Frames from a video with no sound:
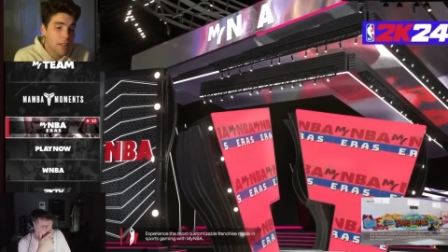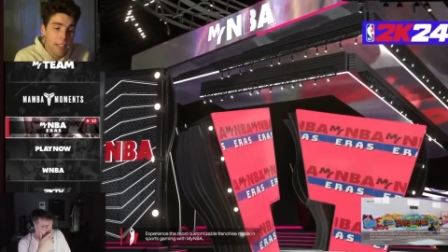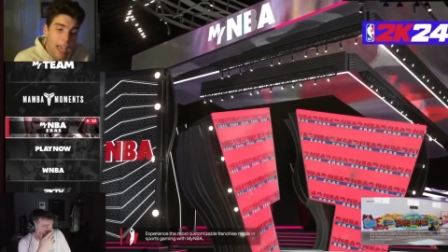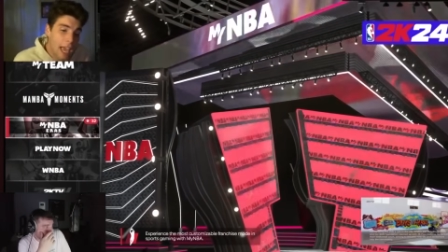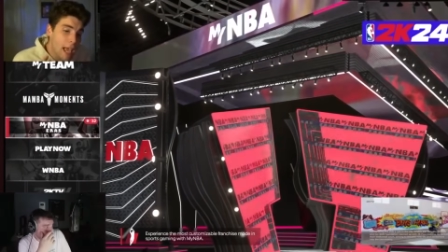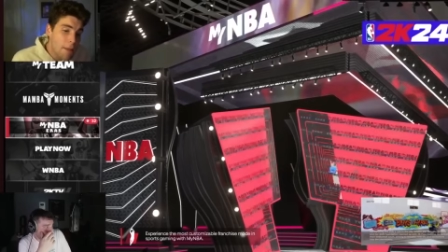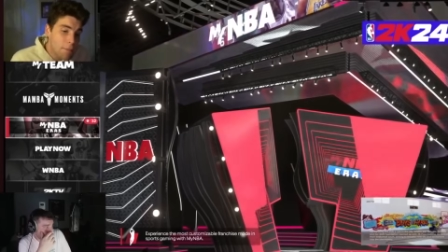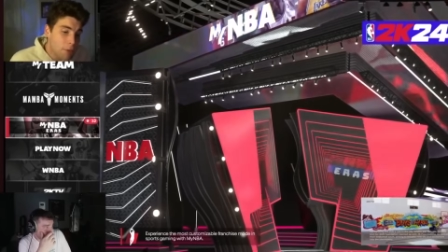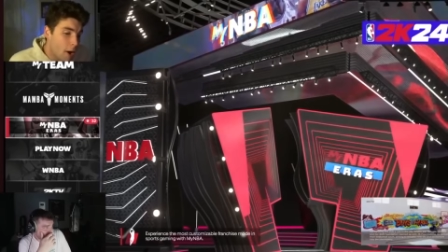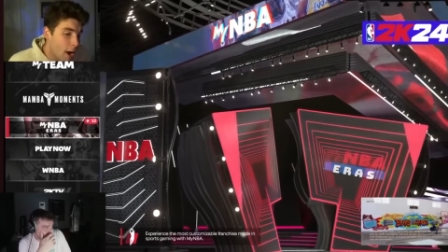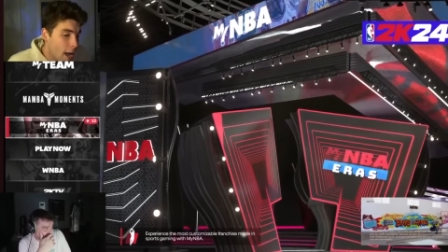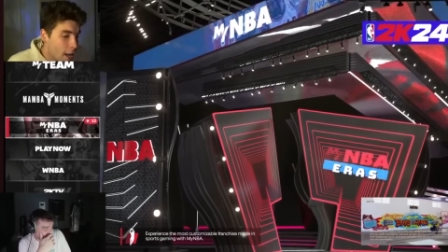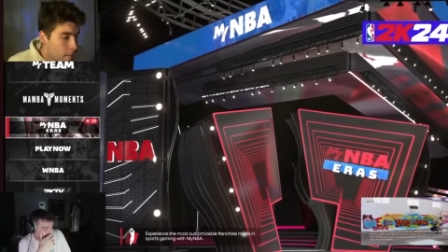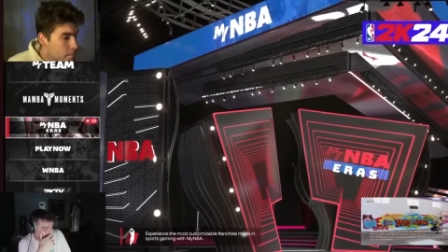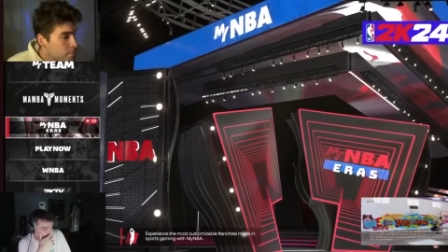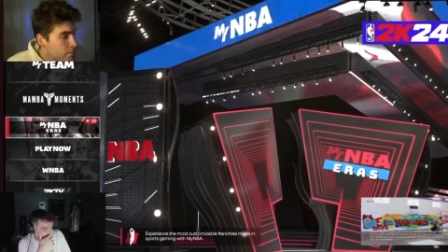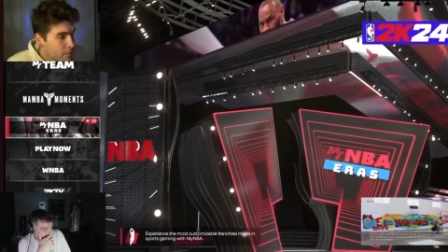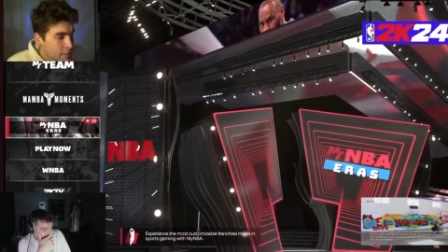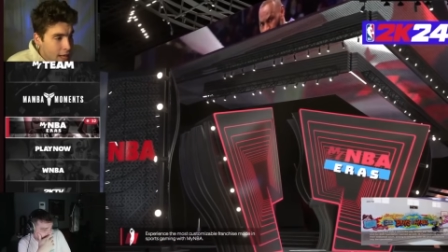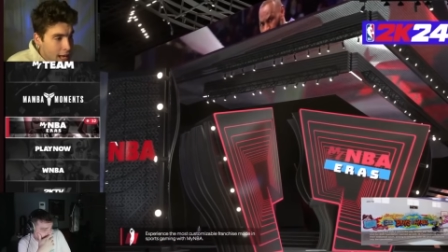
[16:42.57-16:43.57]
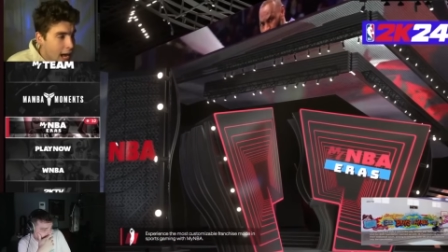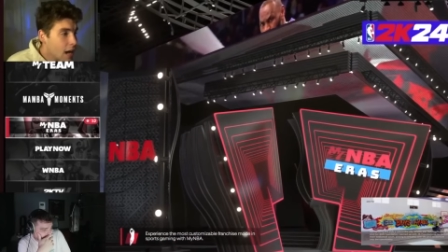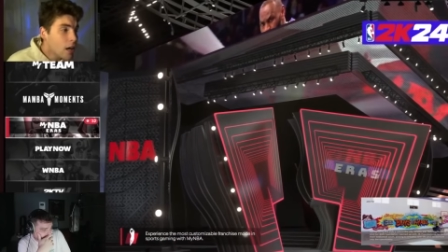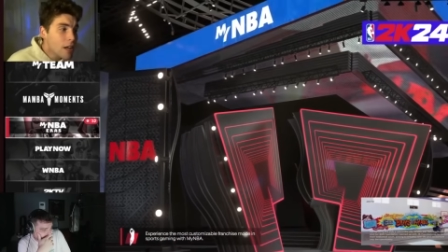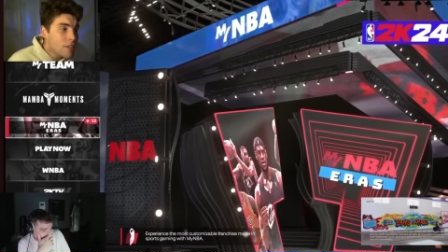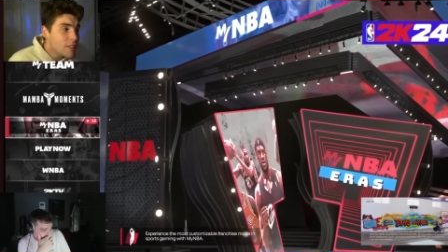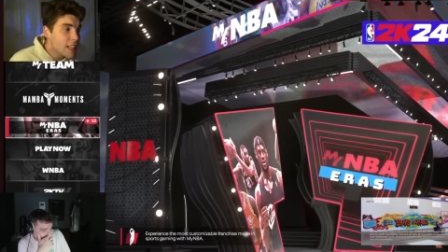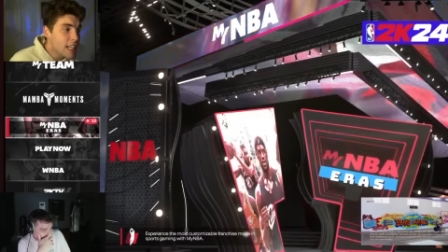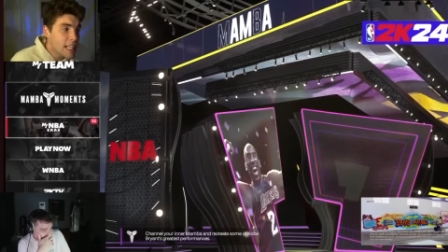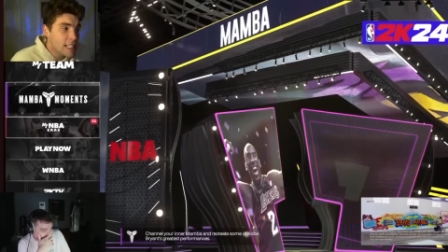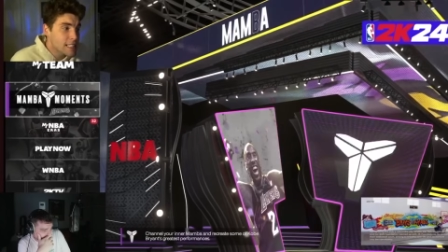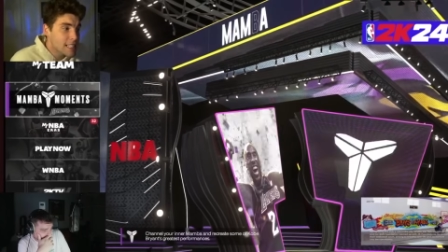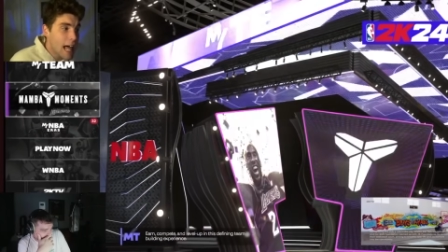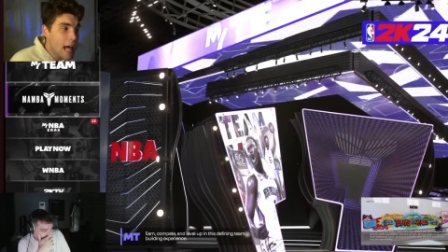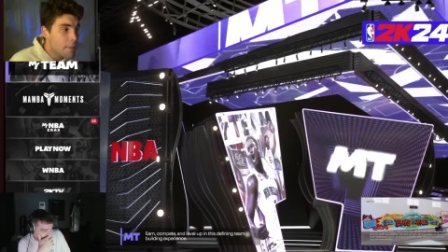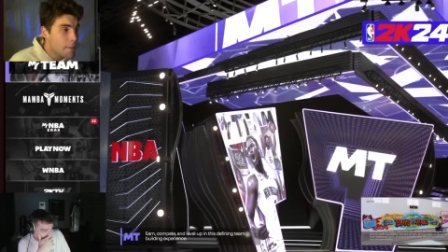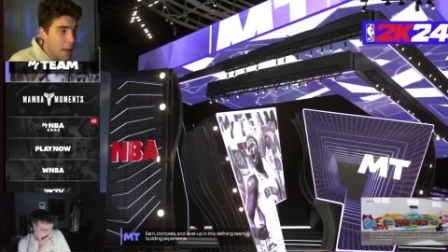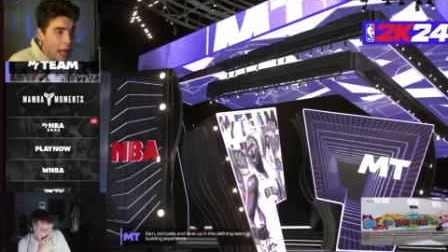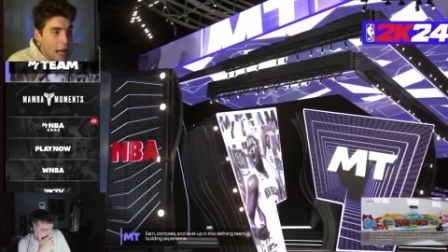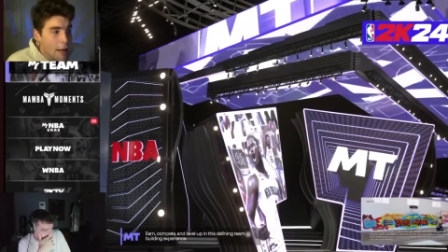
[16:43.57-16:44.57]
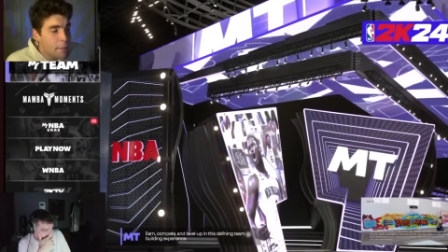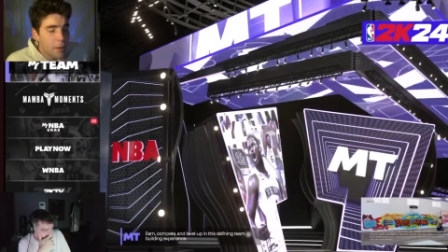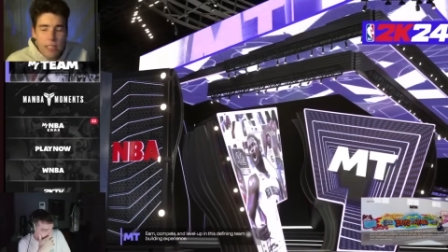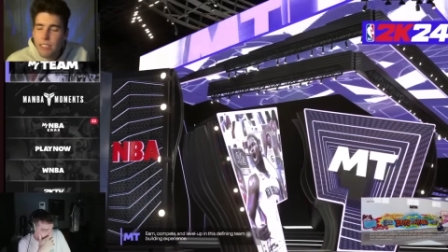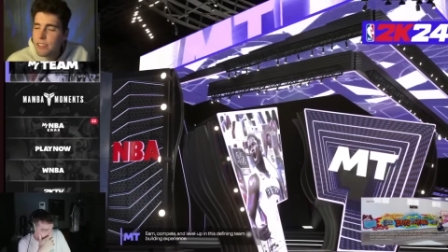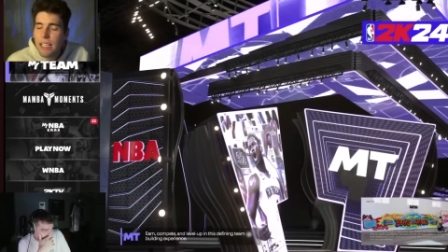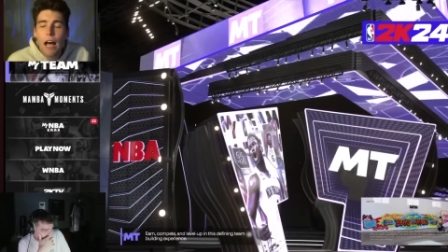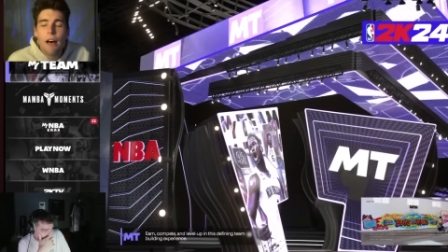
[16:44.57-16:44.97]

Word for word: The gameplay. I don't even think it's that bad, but it's